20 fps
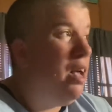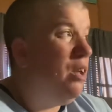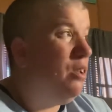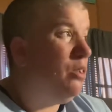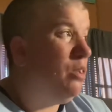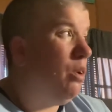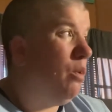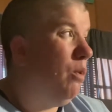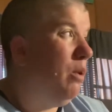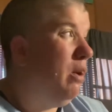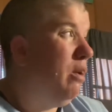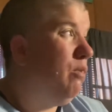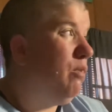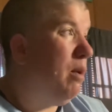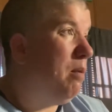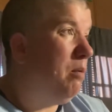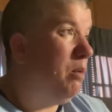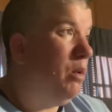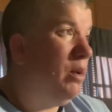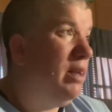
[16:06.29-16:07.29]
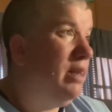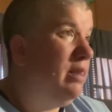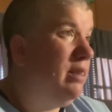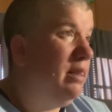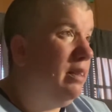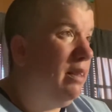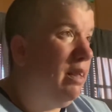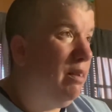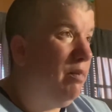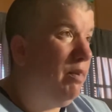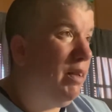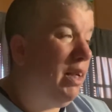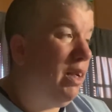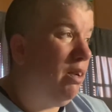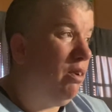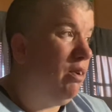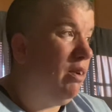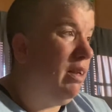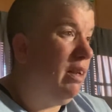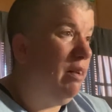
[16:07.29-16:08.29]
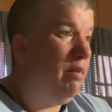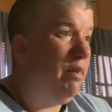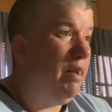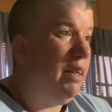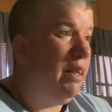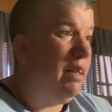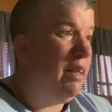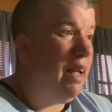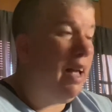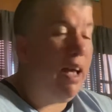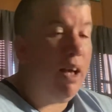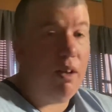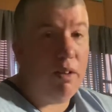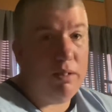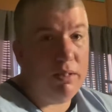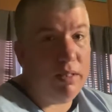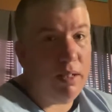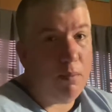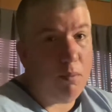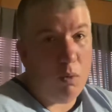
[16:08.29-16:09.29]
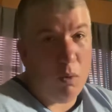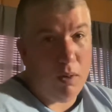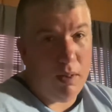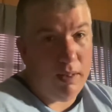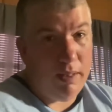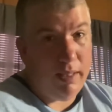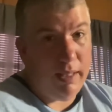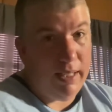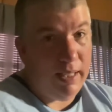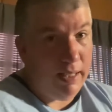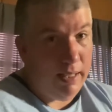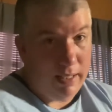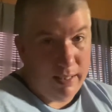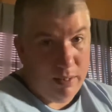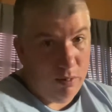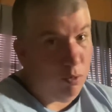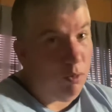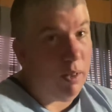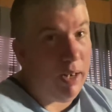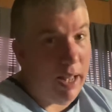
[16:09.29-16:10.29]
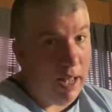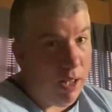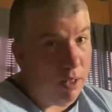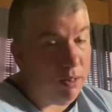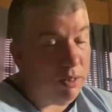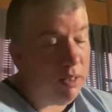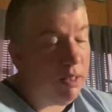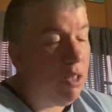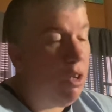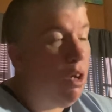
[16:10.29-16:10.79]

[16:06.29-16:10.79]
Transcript: So if I'm going to live here and live in a house, I'm going to get a different house.